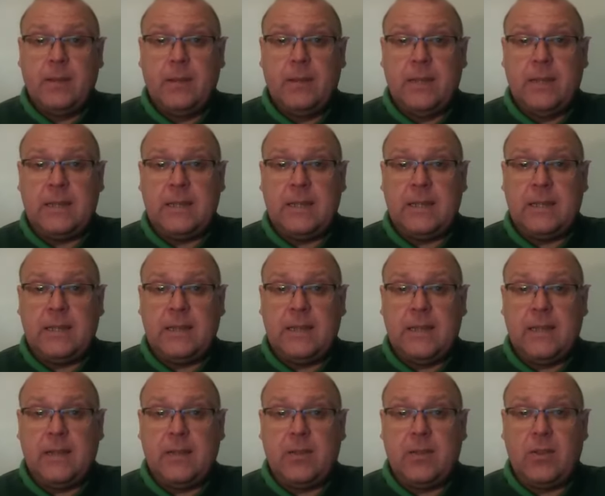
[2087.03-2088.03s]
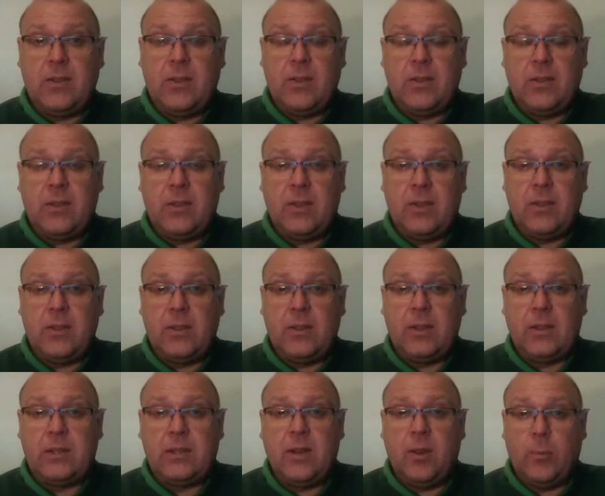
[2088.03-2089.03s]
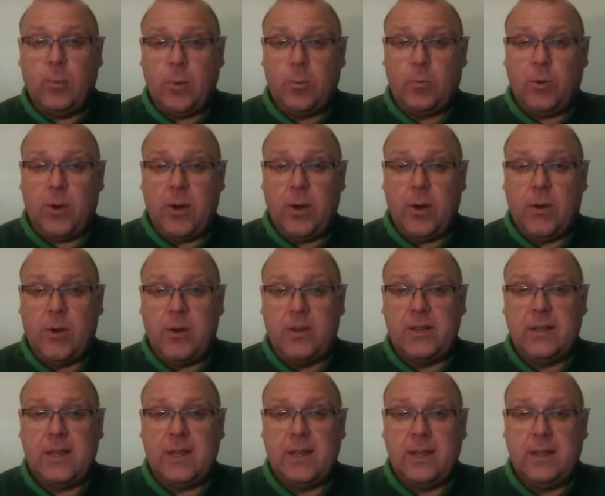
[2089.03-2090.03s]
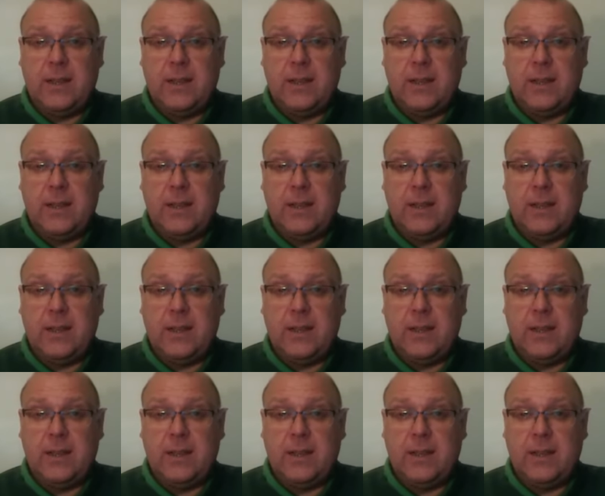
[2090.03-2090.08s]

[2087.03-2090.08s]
This is the top priority.